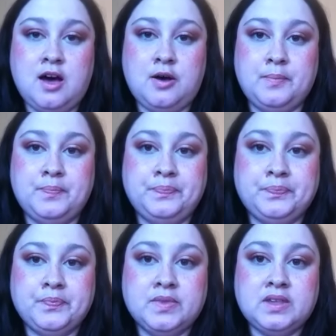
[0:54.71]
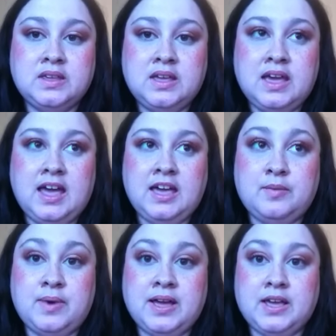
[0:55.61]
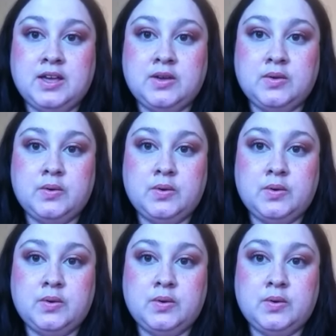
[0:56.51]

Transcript: in my